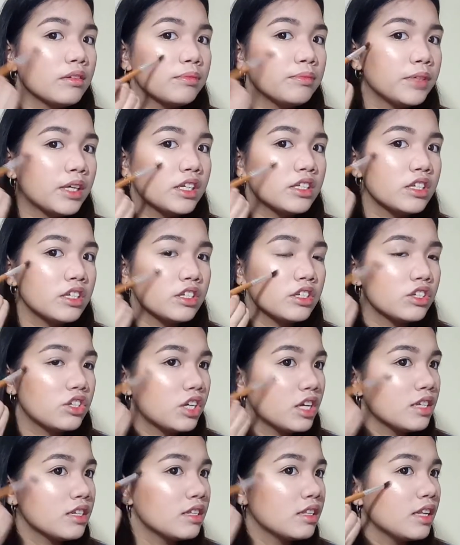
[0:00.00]
because
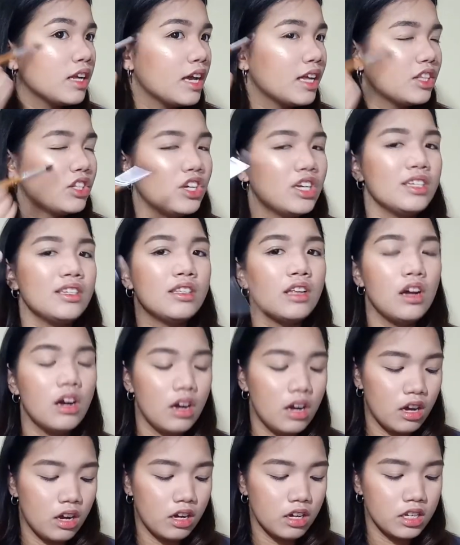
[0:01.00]
it just
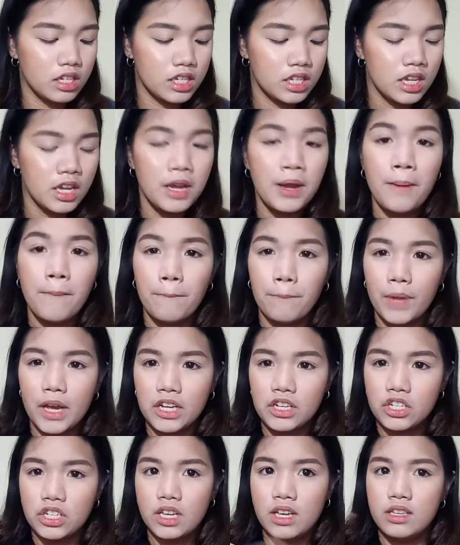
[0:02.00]
hugs my
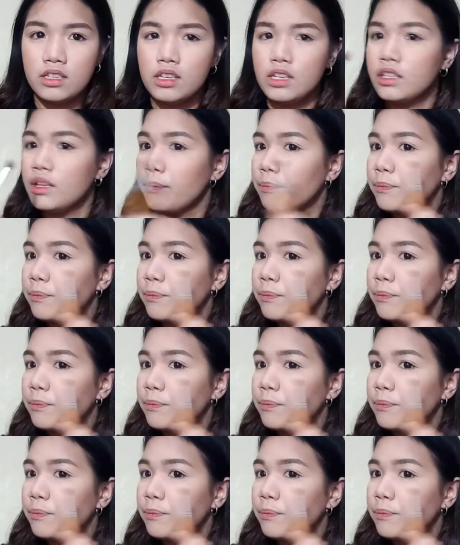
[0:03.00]
cheeks in a